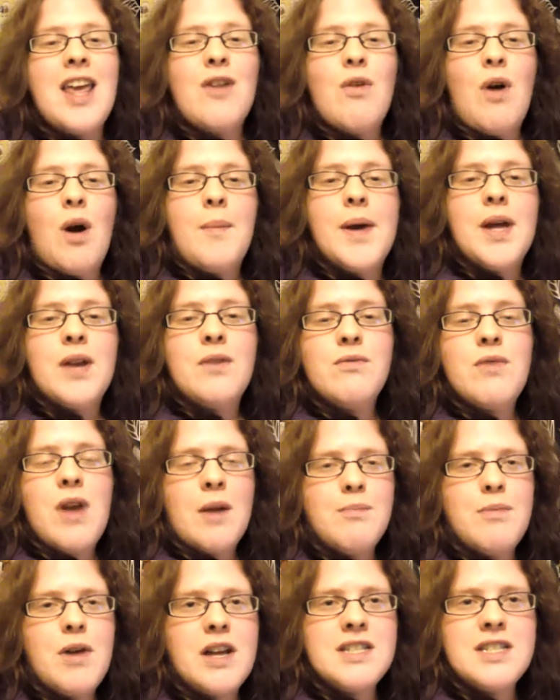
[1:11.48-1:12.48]
robin,
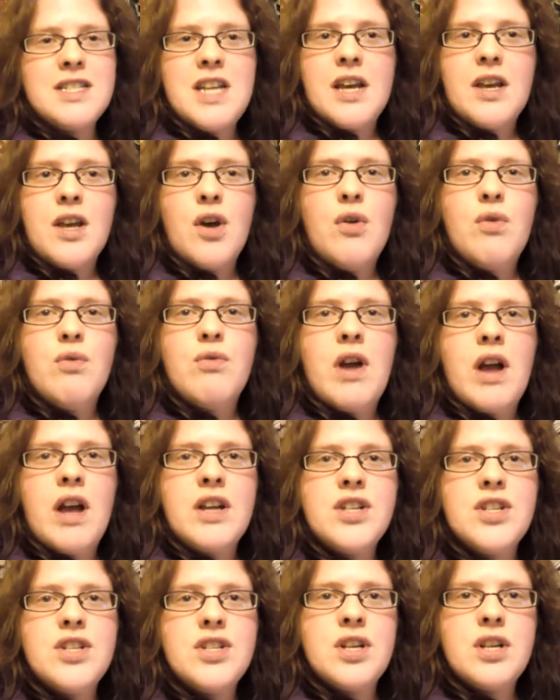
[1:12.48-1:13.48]
redbreast
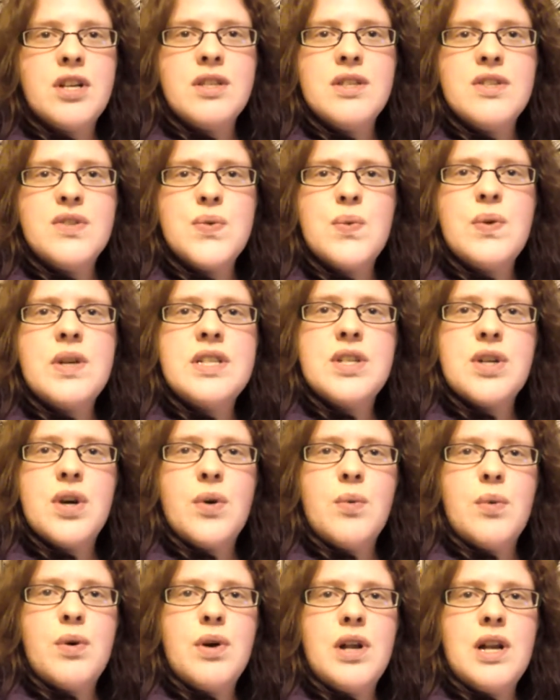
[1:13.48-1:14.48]
decorations, winter
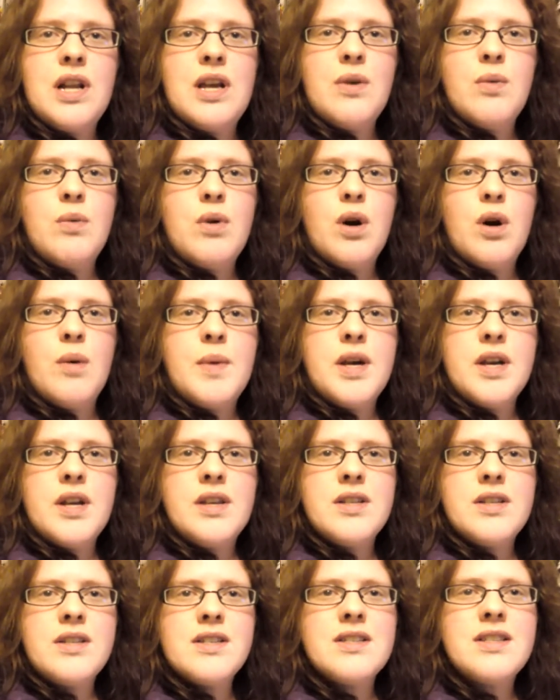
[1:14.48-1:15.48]
woolly
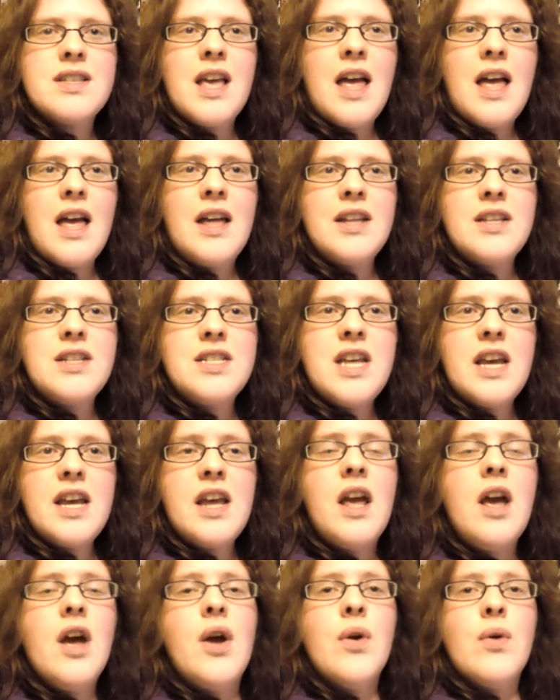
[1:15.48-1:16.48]
warmers, and
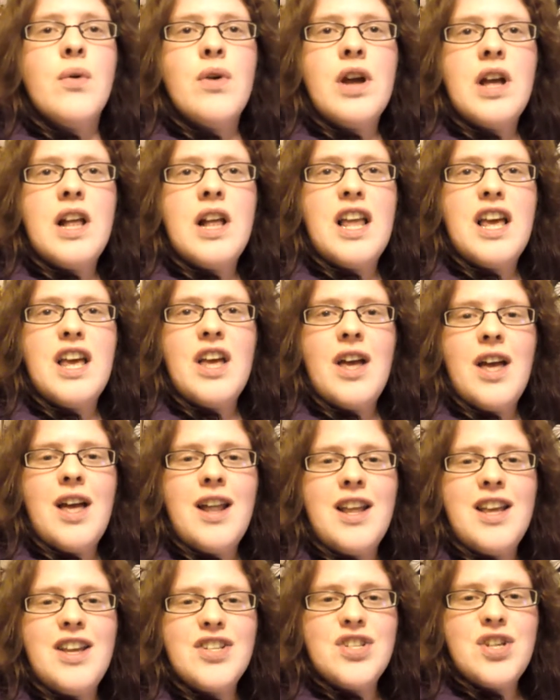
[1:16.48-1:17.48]
a really
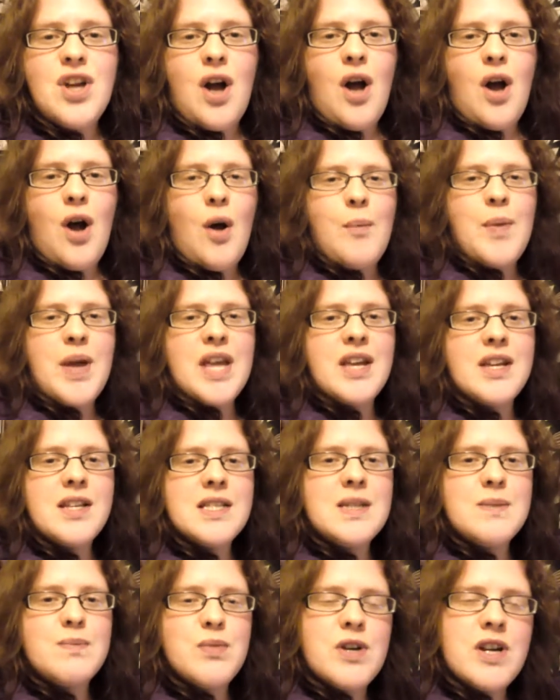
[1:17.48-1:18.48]
early shopping
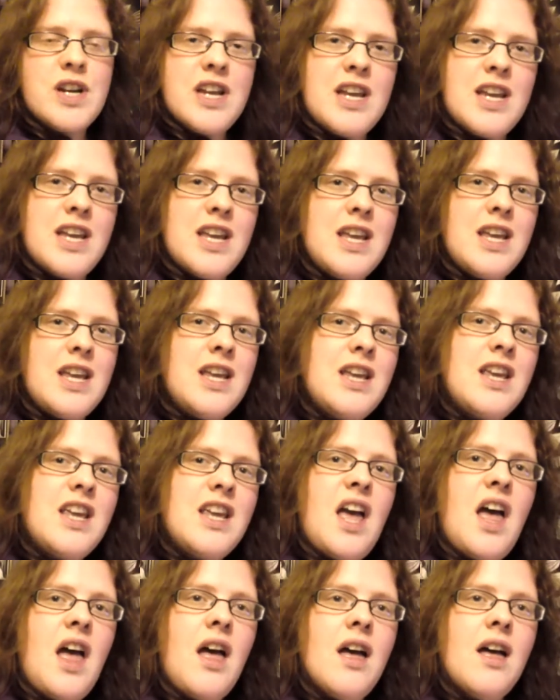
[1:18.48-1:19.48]

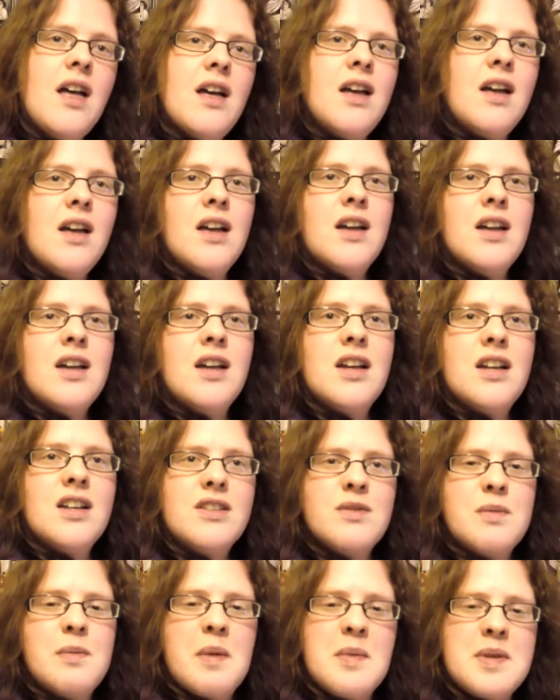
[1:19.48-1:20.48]
spree.
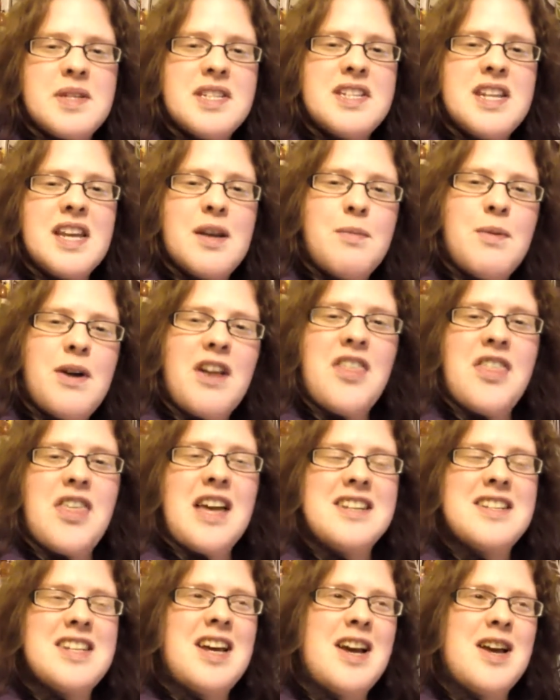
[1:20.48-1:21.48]
Remember to take a breath
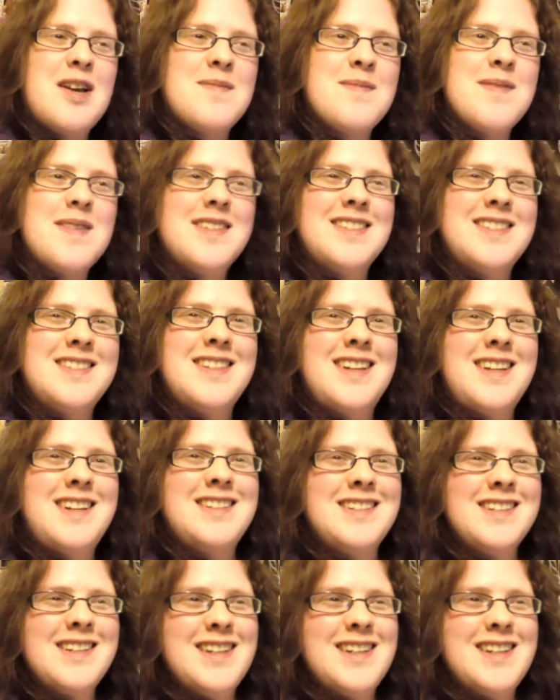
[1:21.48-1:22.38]
that time. Don't